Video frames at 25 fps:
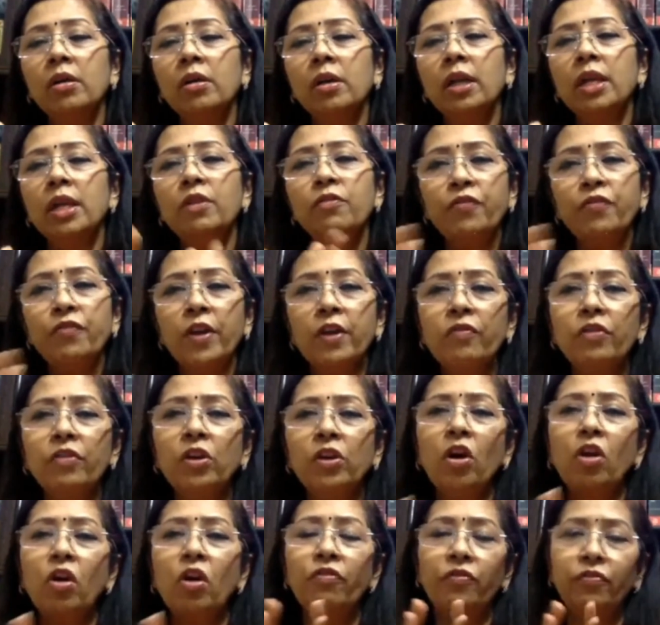in favor
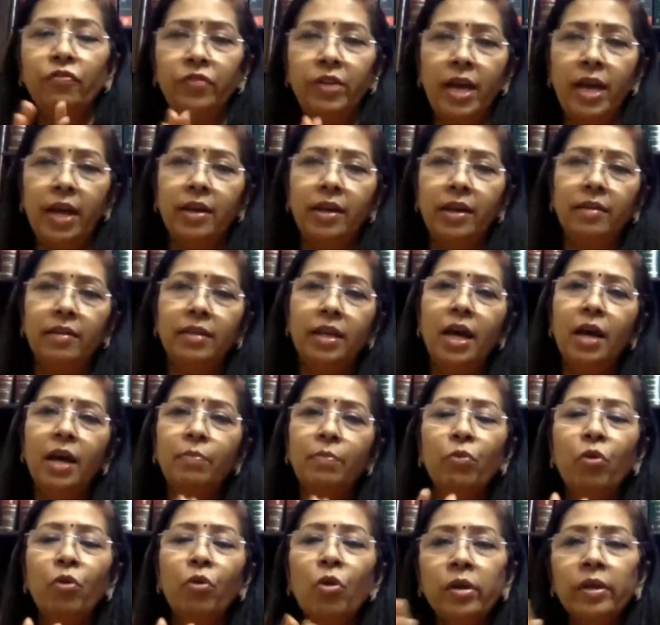of tenant. They are
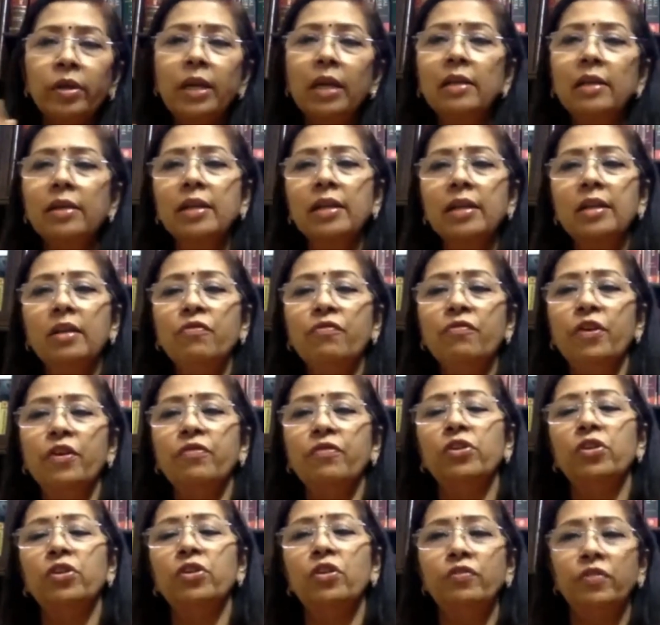more tilted in
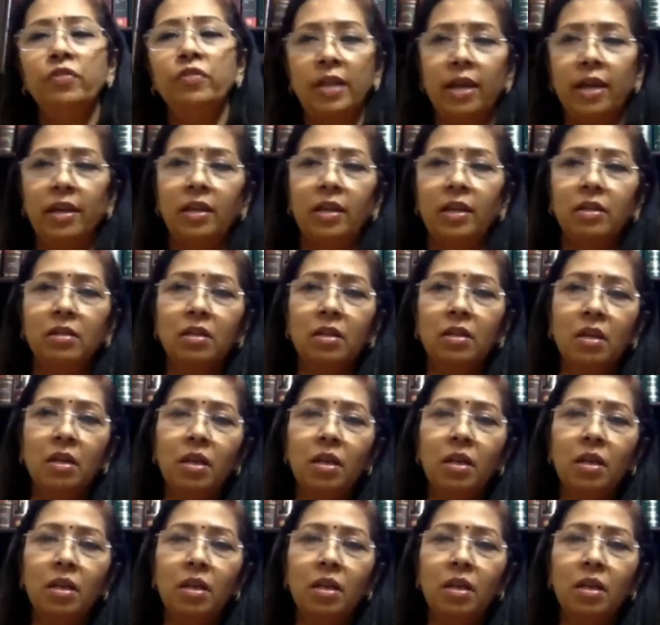favor of tenant.